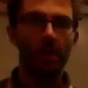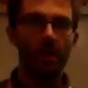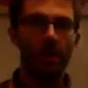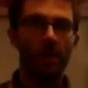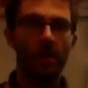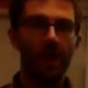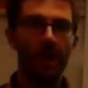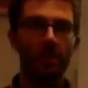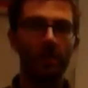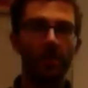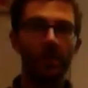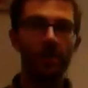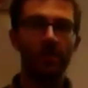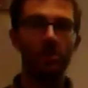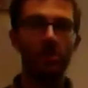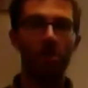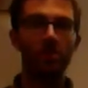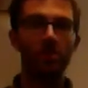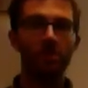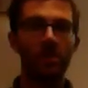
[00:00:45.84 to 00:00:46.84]
label these
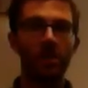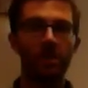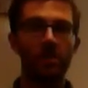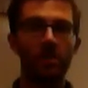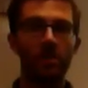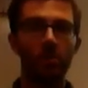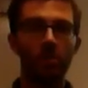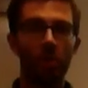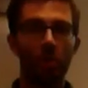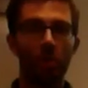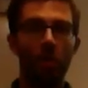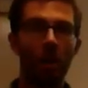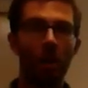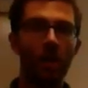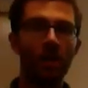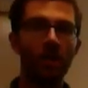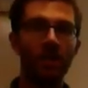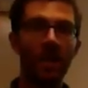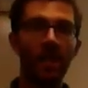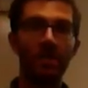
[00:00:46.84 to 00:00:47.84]
notes as Unit
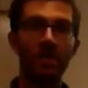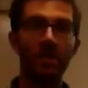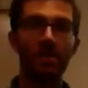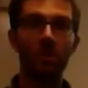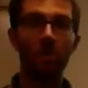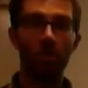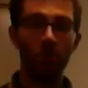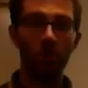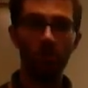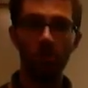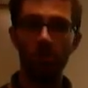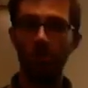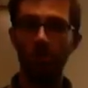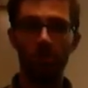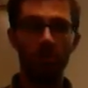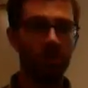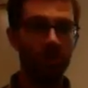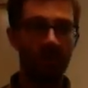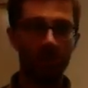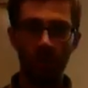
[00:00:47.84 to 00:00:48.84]
1, Day 2. Do it
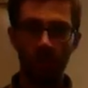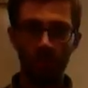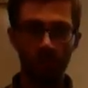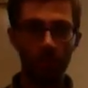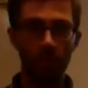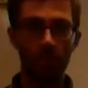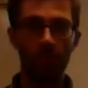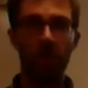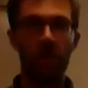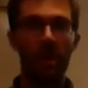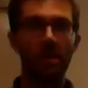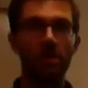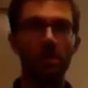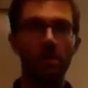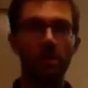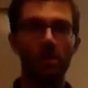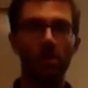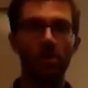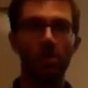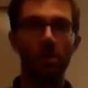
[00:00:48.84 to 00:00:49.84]
just like we
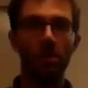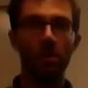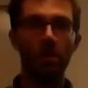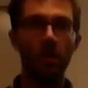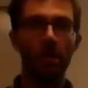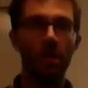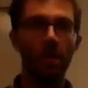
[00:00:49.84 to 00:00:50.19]
practiced earlier.